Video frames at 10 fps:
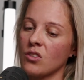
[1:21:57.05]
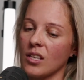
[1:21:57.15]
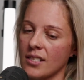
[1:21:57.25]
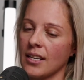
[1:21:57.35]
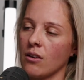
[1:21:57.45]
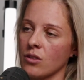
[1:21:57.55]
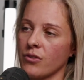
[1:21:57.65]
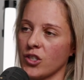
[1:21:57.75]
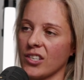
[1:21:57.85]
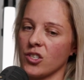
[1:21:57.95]
So that sales
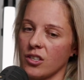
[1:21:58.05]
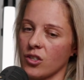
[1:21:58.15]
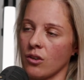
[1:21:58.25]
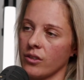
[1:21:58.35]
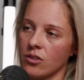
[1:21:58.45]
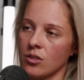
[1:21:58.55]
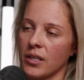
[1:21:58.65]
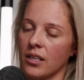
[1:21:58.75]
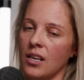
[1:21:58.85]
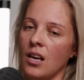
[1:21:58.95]
and rejection, I just got used to
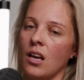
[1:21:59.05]
it.